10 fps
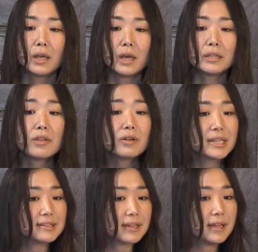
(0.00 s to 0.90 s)
Another
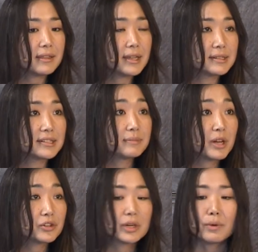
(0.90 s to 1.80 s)
insight that is
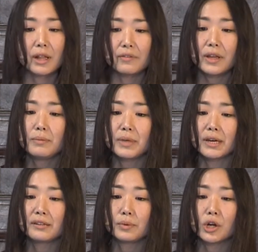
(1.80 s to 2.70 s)
especially relevant
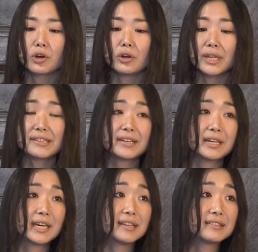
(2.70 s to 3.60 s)
because we are currently
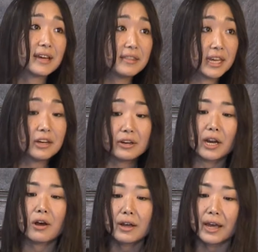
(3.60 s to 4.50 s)
standing inside the
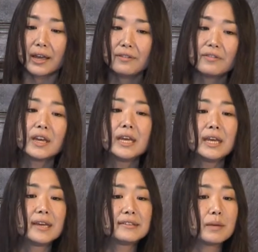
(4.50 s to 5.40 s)
Internet Archive
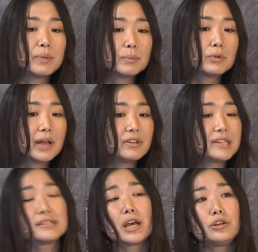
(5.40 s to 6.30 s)
is that people have a
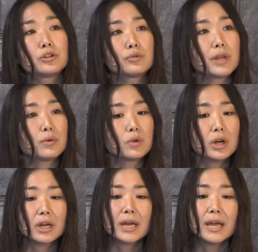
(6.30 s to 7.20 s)
desire to create
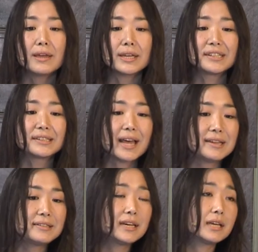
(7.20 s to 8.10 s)
work that is
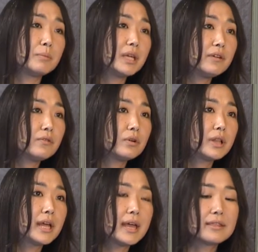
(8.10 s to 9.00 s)
lasting and
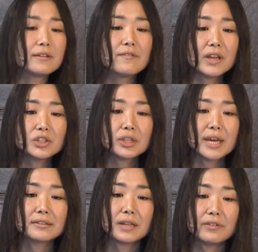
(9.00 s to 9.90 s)
meaningful, that eventually
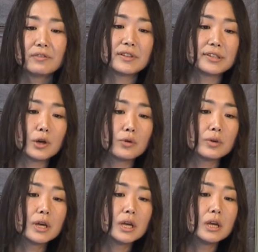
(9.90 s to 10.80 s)
has a life of its
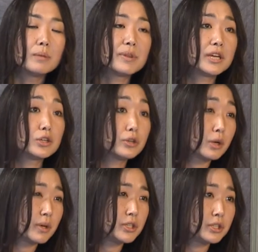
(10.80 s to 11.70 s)
own, but they don't know
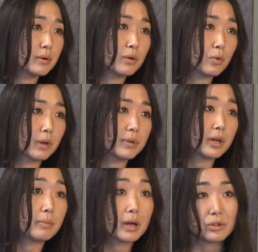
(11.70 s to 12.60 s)
what to do with the work
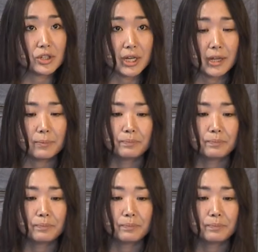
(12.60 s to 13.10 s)
beyond publishing it.